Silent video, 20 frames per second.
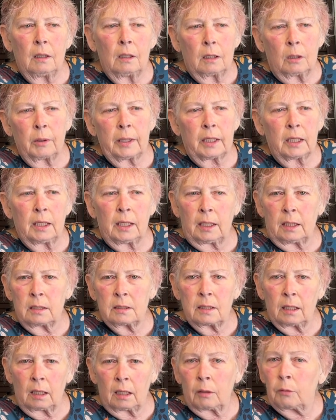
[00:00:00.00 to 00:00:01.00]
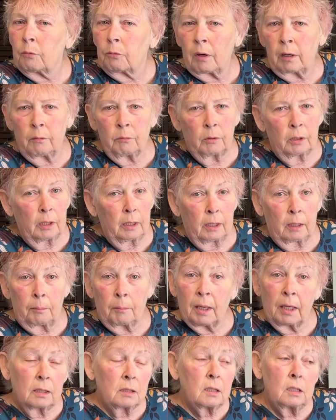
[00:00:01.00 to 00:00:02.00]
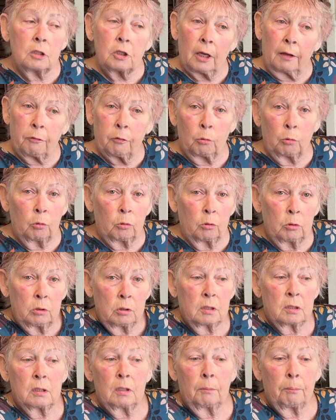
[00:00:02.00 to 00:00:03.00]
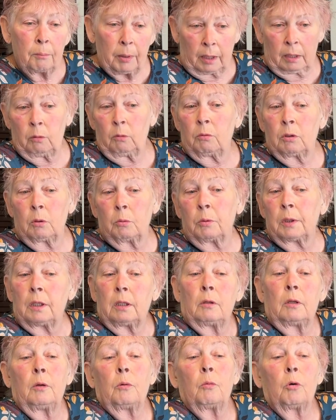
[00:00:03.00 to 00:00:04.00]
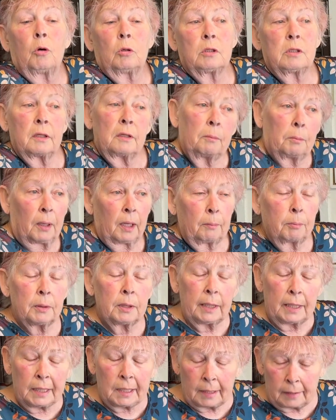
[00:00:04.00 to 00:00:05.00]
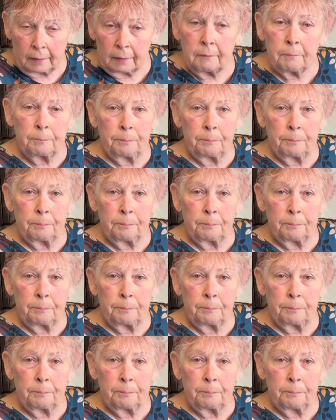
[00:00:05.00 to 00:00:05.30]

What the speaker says: Quick and easy, won't win any MasterChef awards, but it will win the awards of the people eating it.